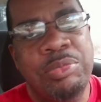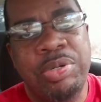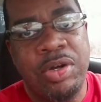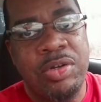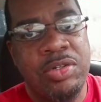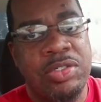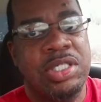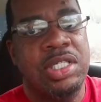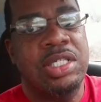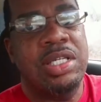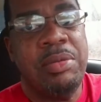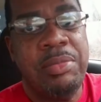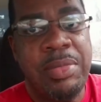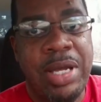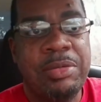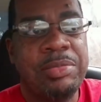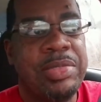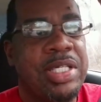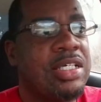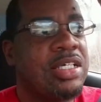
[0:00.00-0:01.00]
person. They
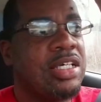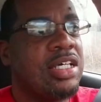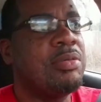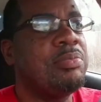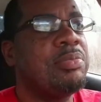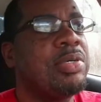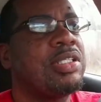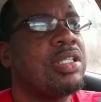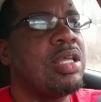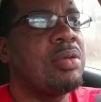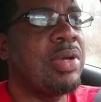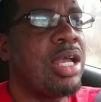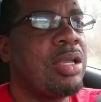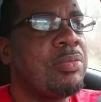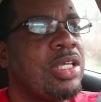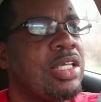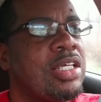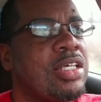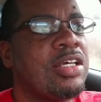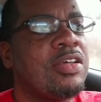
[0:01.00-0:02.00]
might be good, but they might
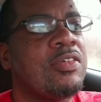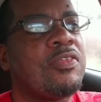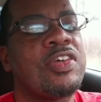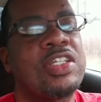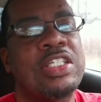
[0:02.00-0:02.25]
be good for